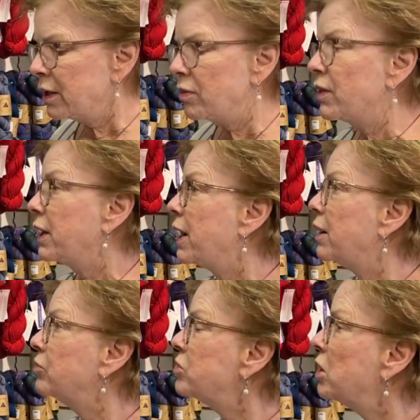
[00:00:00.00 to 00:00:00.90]
that
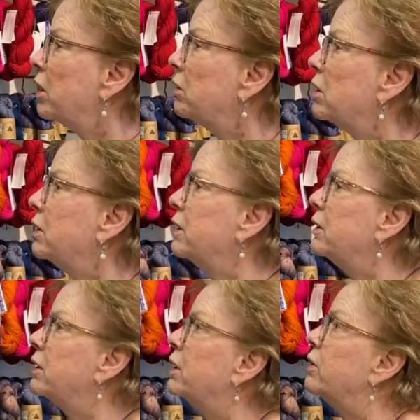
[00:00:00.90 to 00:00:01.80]
has nylon in
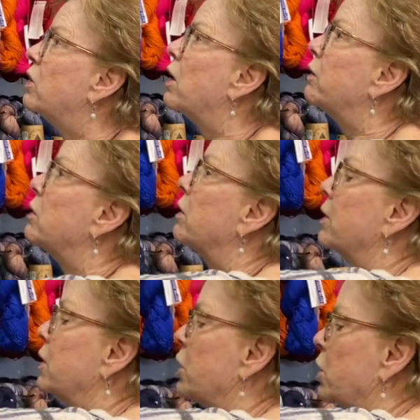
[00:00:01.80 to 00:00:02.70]
it, and
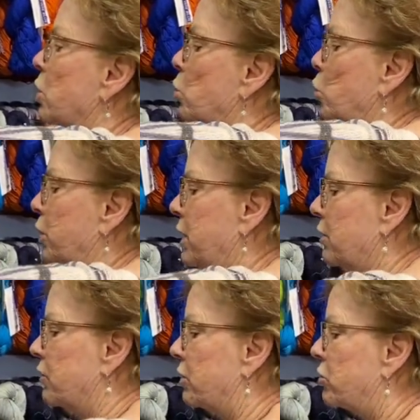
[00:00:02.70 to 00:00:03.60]
nylon would give
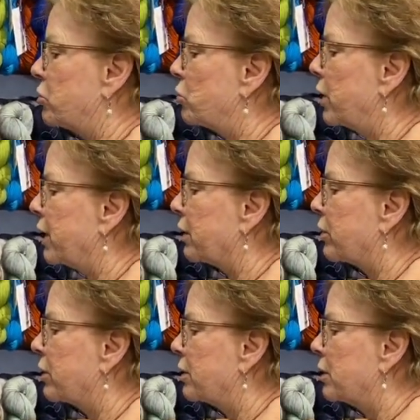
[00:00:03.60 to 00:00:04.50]
it strength.
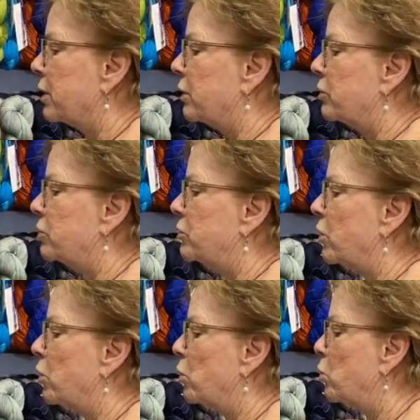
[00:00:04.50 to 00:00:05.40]

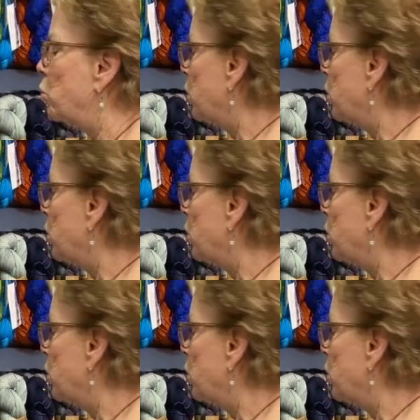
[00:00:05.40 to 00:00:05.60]
So